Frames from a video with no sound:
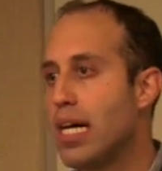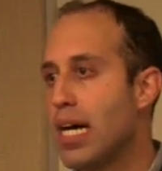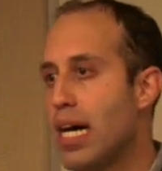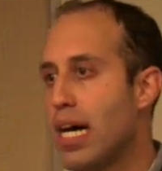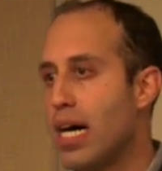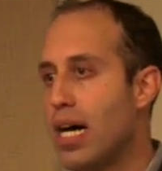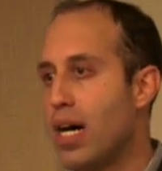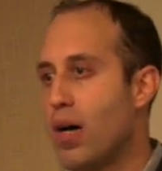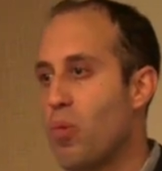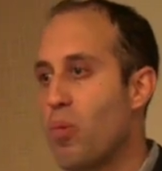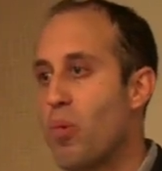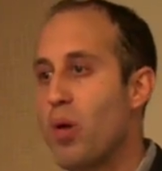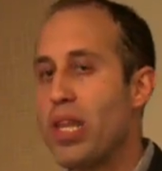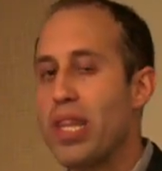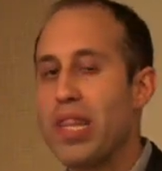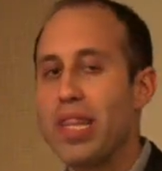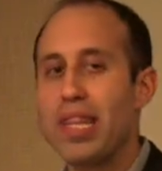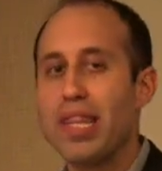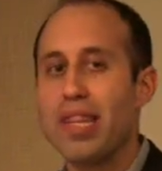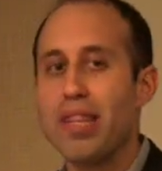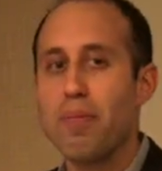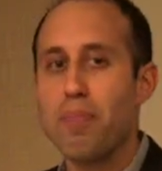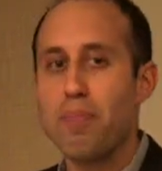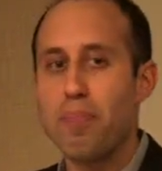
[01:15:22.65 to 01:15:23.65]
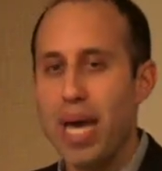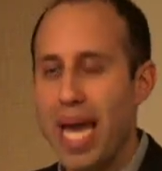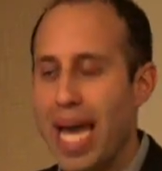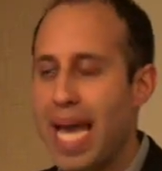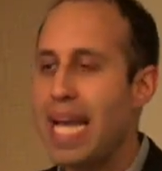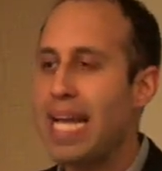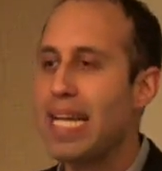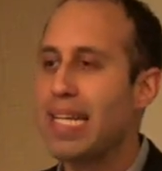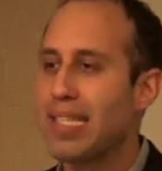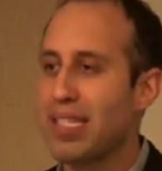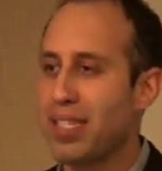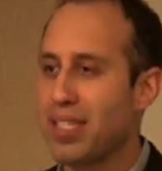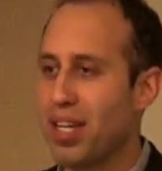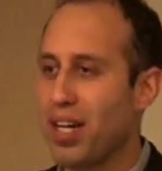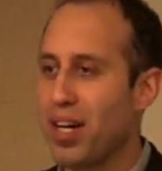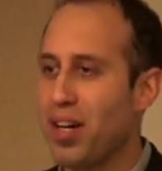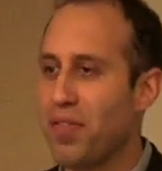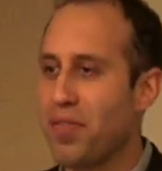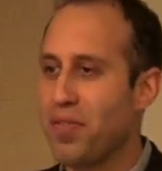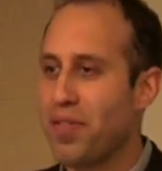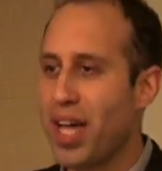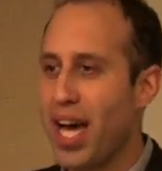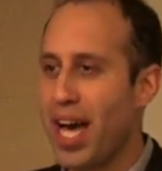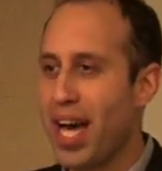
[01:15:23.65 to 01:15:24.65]
Uh, when the pace
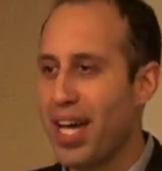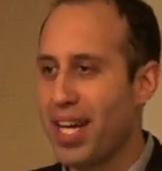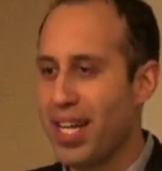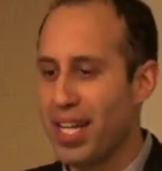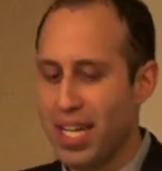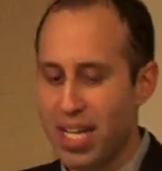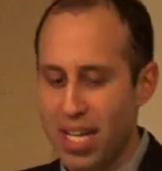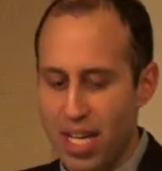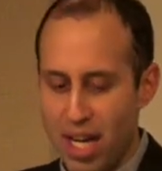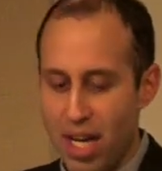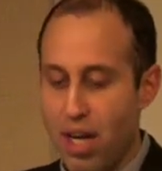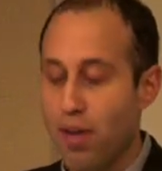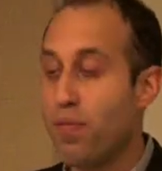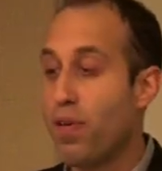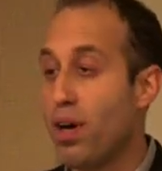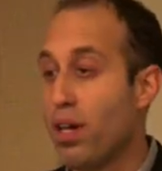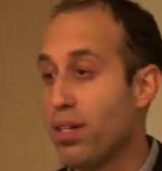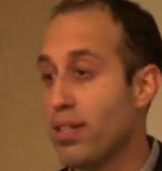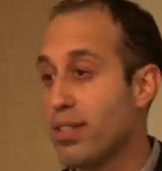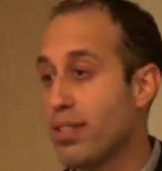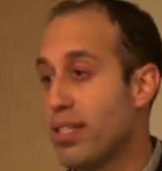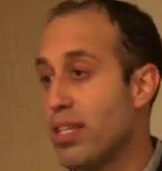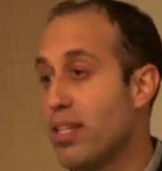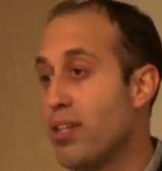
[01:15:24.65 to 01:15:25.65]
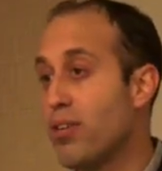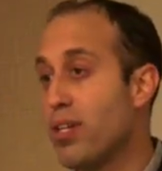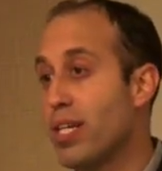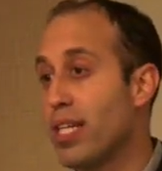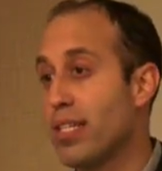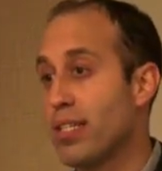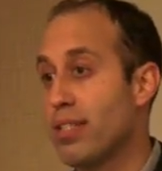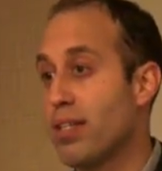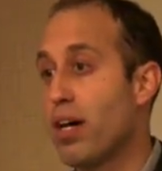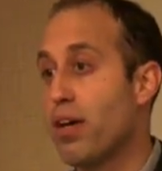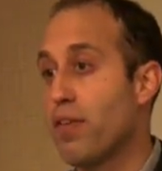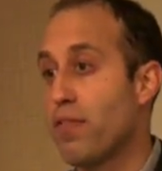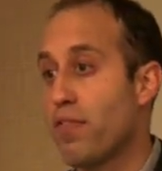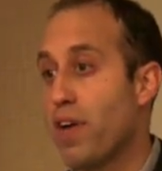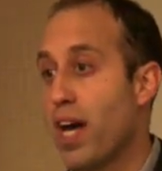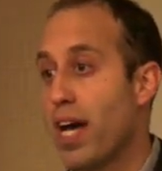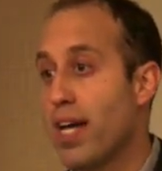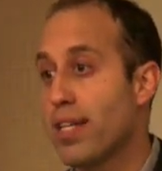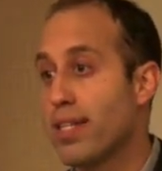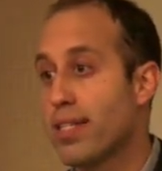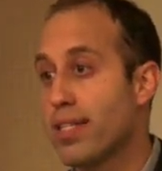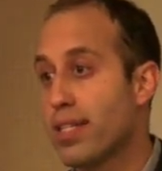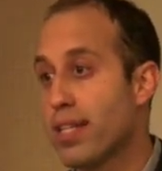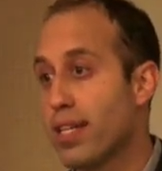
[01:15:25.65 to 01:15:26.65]
of that uh, volunteering is not
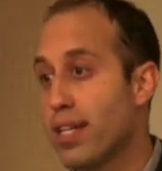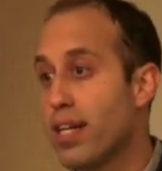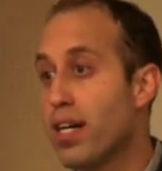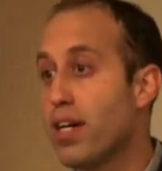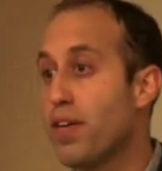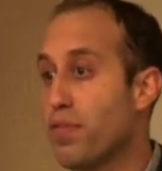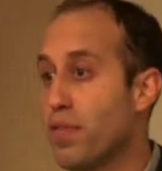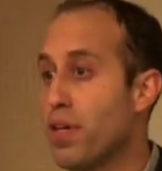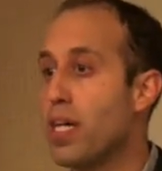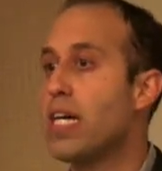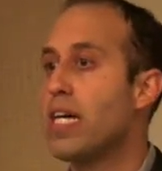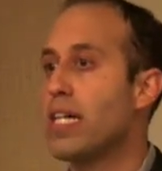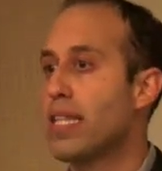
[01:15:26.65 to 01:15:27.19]
fast enough,